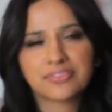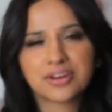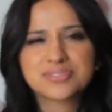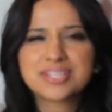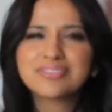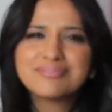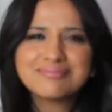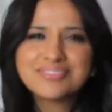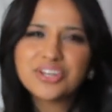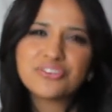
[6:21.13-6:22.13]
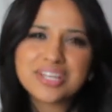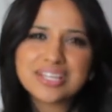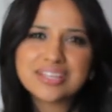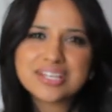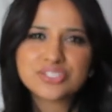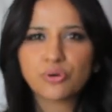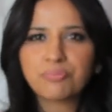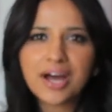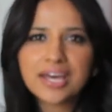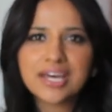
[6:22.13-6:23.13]
and then I was like, you don't need this,
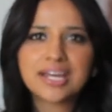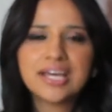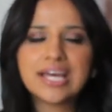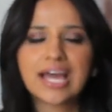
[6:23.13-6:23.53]
don't buy it.